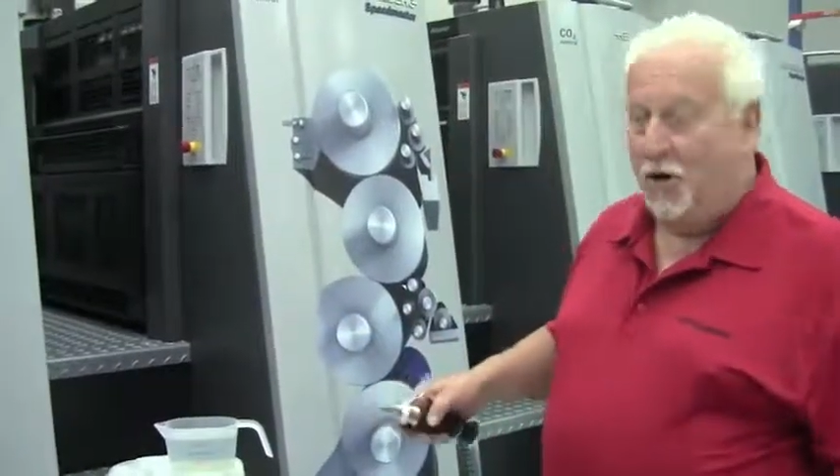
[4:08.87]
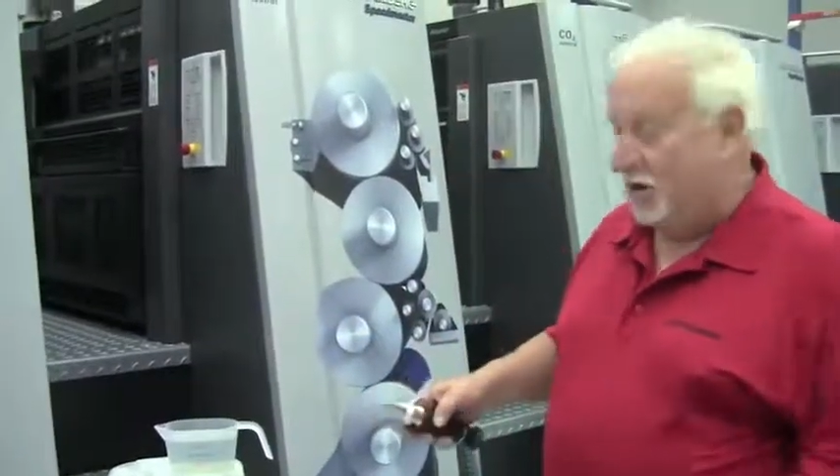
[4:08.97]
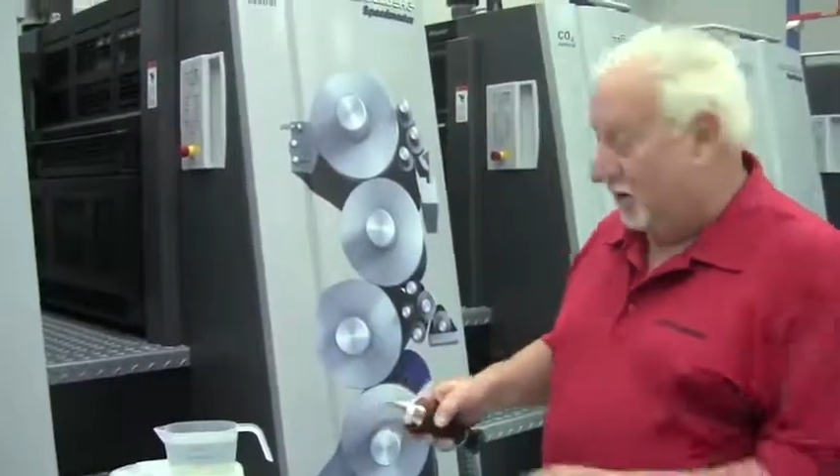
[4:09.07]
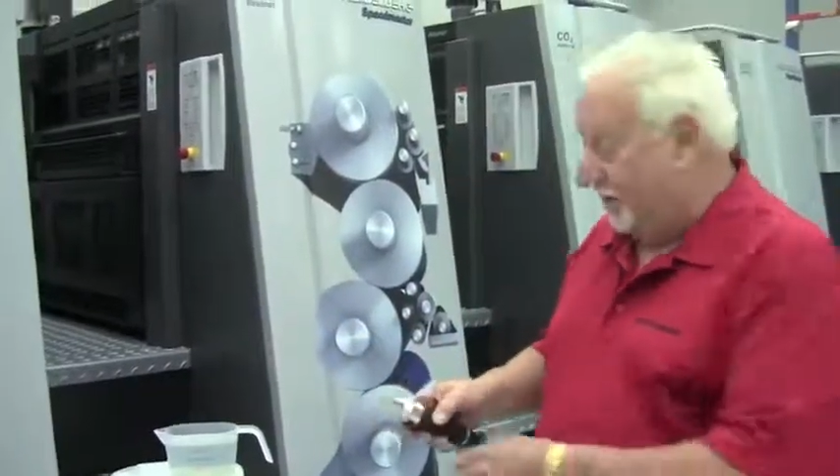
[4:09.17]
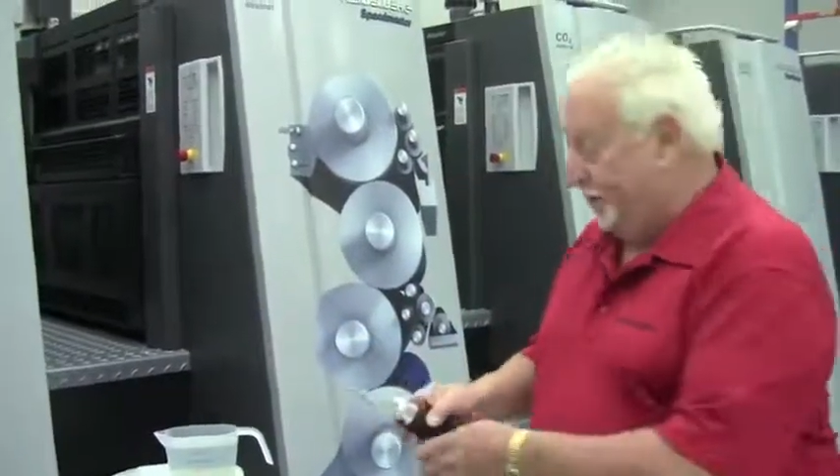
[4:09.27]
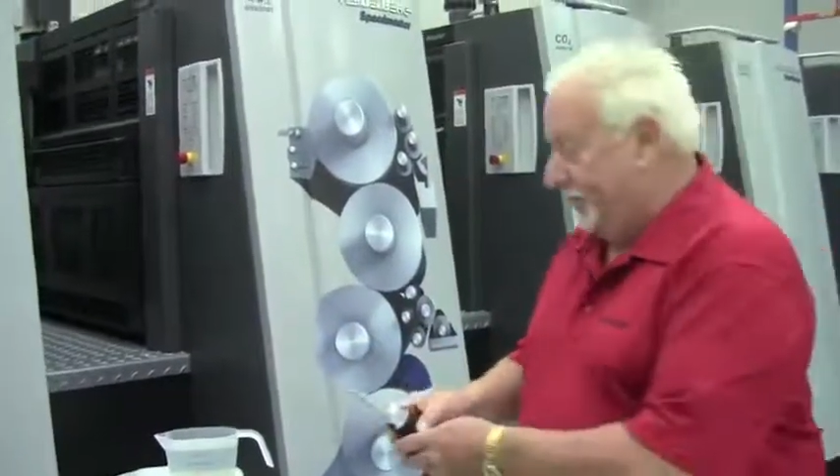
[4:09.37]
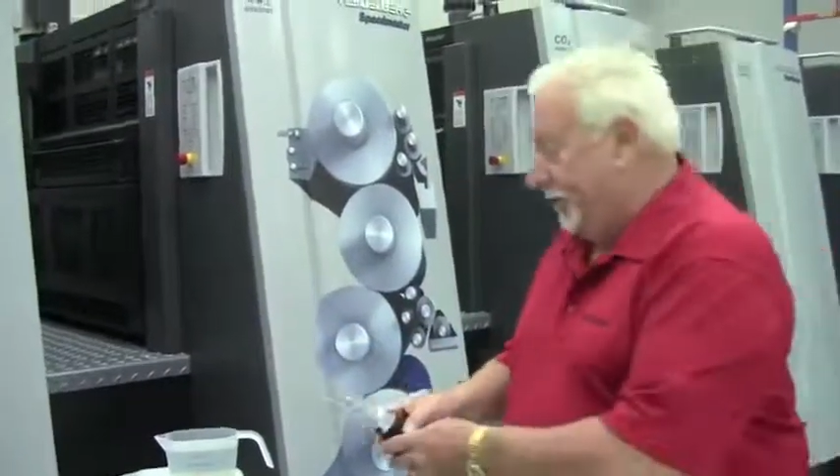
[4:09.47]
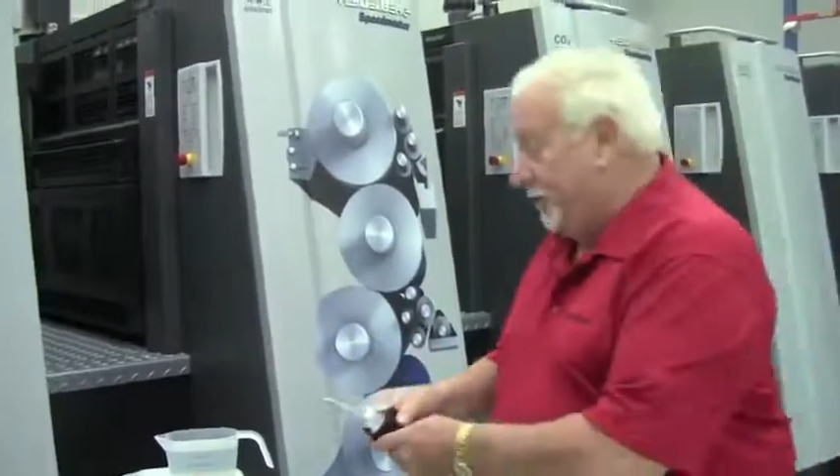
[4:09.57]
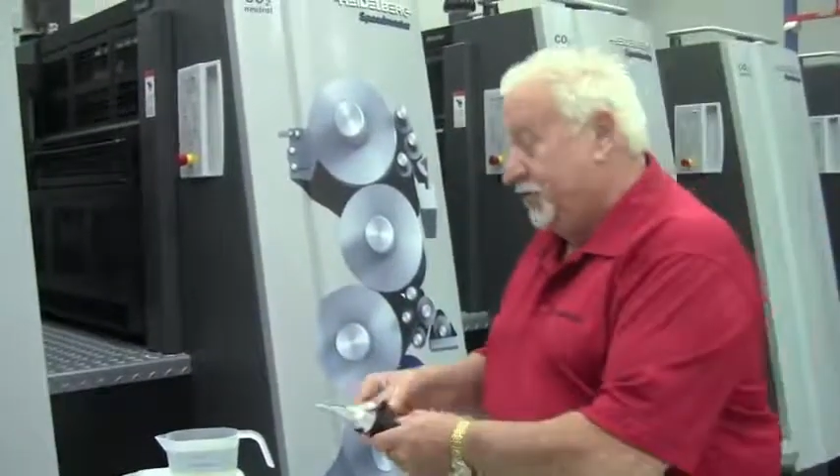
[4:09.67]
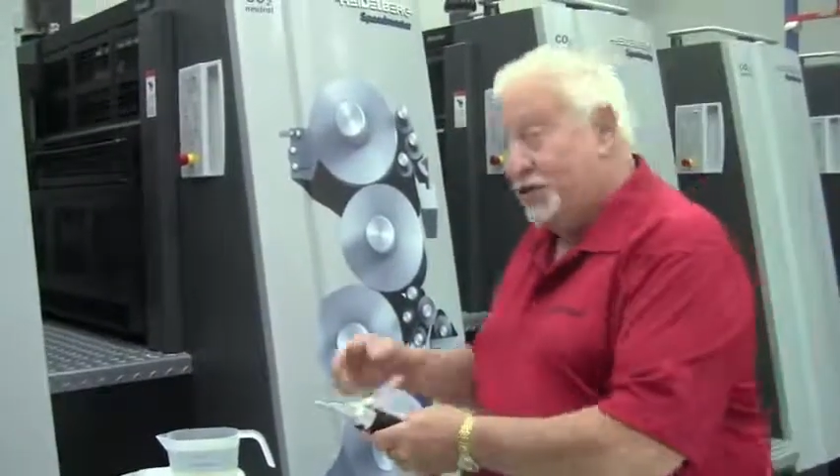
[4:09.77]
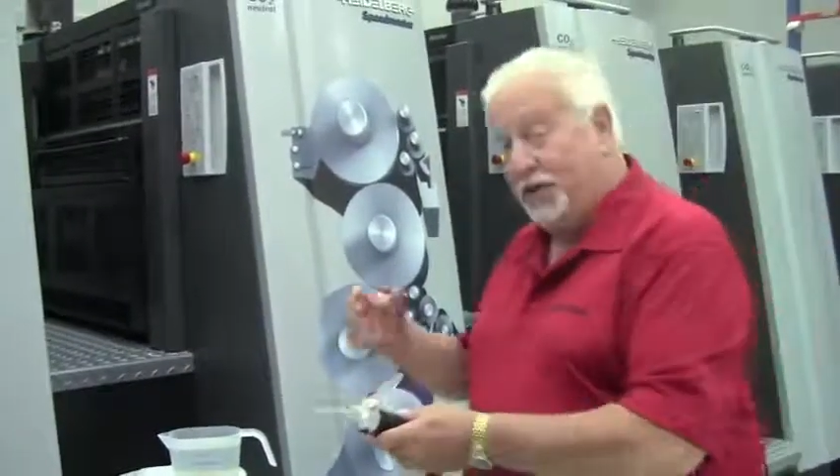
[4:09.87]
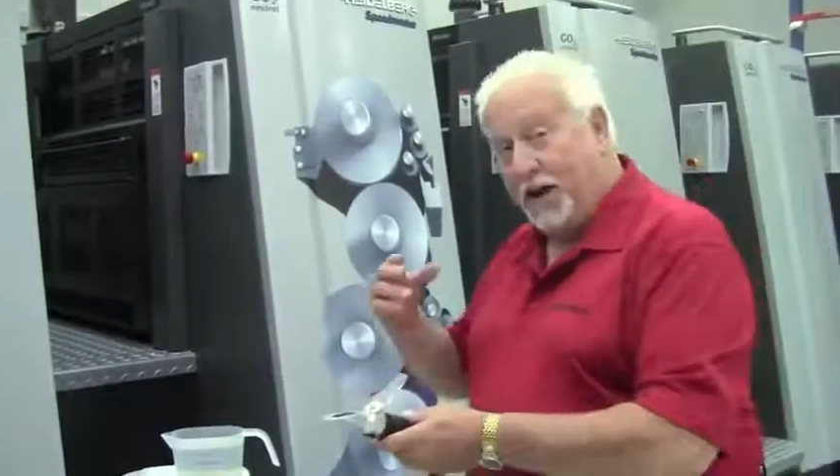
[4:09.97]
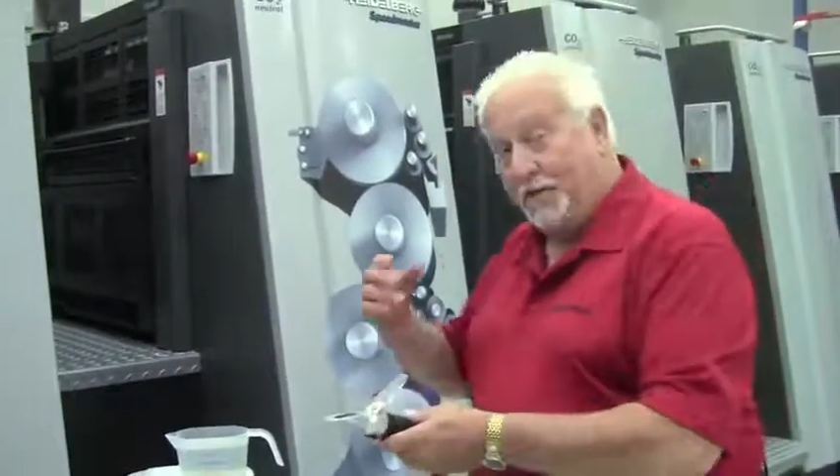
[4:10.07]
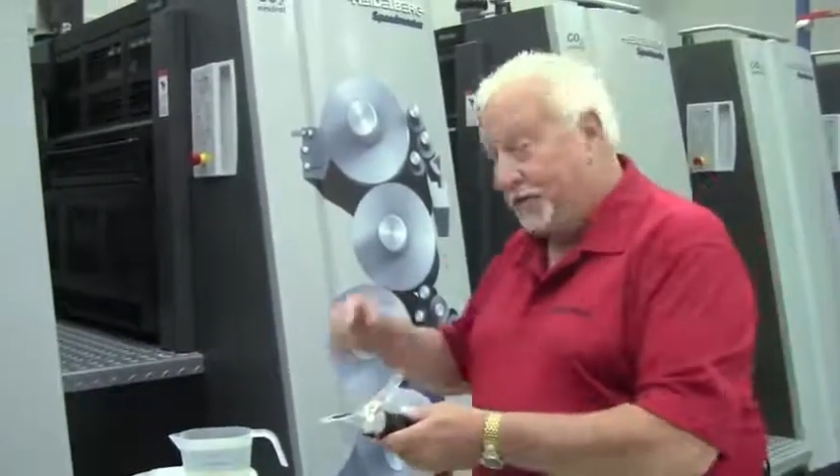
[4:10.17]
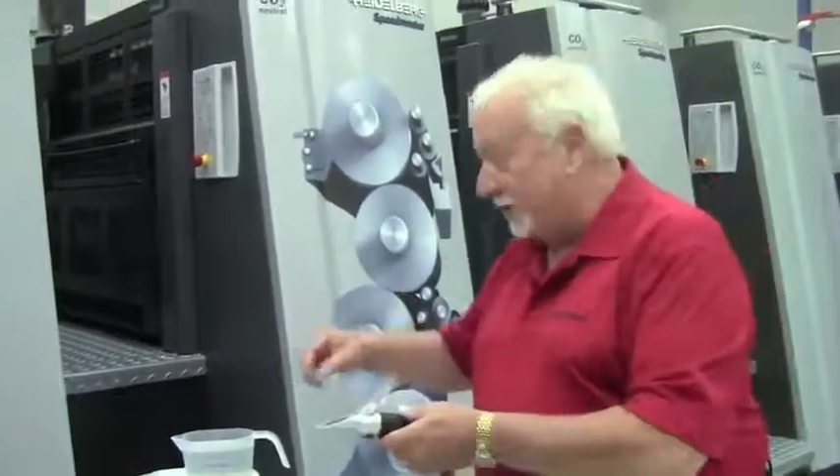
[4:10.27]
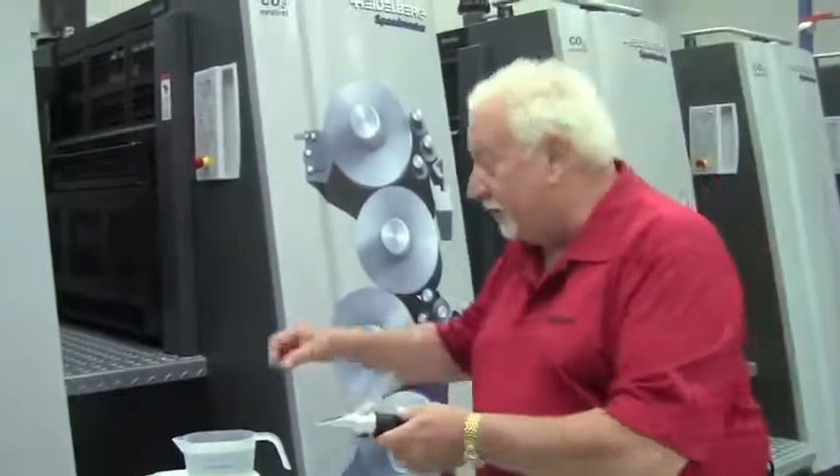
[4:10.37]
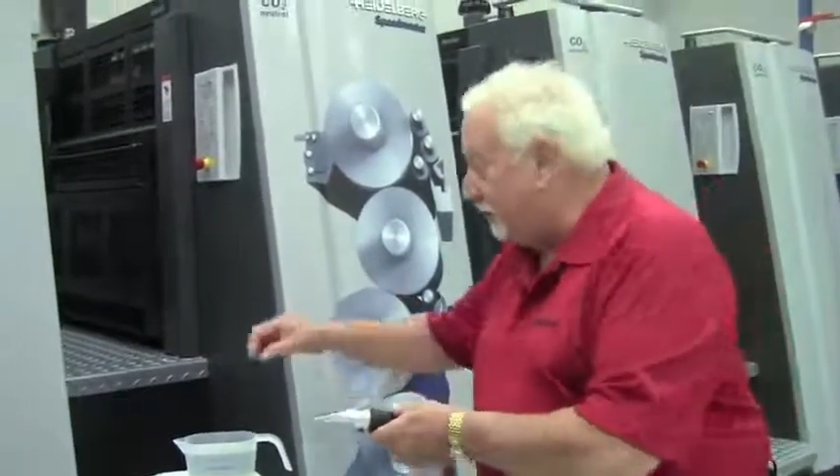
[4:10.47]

water. You should have a little